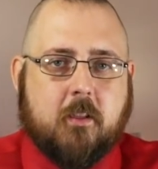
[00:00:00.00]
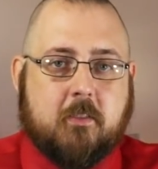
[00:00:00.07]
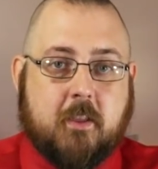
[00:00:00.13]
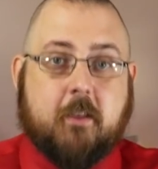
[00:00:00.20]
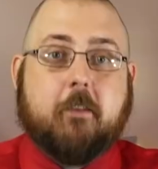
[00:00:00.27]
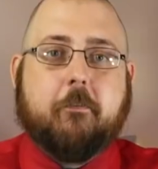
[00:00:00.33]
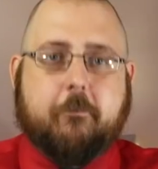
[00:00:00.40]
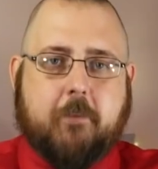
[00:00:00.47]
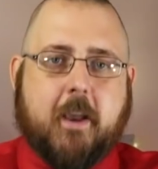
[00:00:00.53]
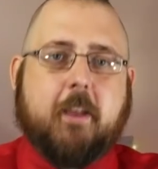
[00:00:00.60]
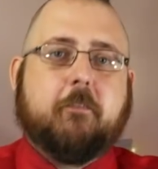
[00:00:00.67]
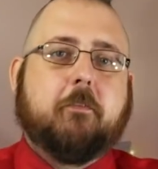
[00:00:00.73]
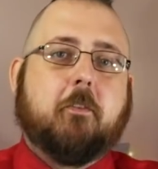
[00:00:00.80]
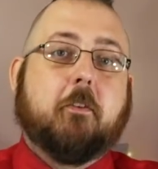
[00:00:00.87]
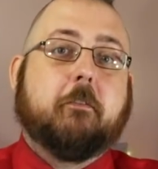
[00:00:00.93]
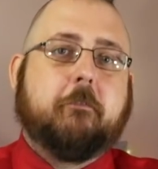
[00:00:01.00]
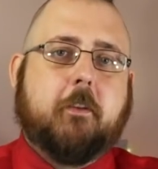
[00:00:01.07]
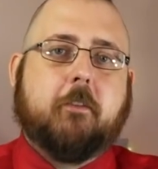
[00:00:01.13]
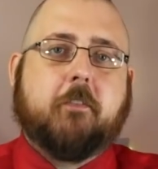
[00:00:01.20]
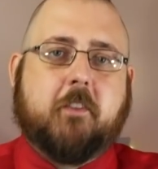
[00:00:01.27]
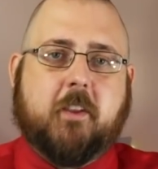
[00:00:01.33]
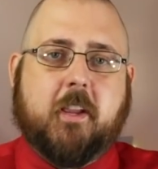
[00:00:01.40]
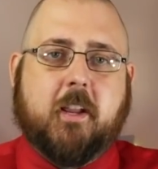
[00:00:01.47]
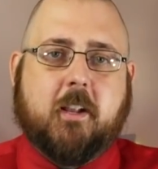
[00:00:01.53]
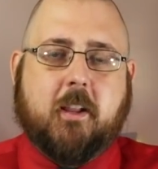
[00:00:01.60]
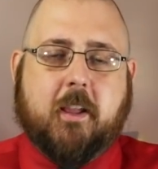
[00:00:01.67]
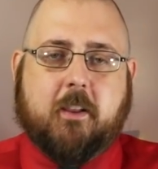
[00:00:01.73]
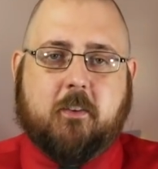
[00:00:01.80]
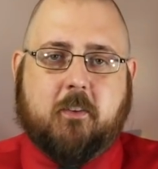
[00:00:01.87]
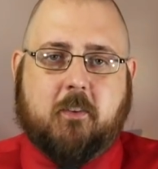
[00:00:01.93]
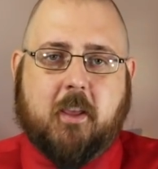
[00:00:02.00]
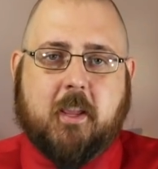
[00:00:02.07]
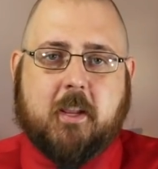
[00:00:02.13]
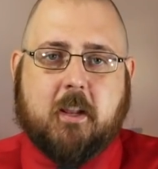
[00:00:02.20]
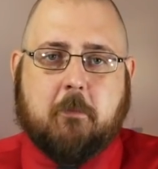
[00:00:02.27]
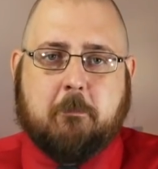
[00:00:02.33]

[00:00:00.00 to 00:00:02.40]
The fight for 15 has taken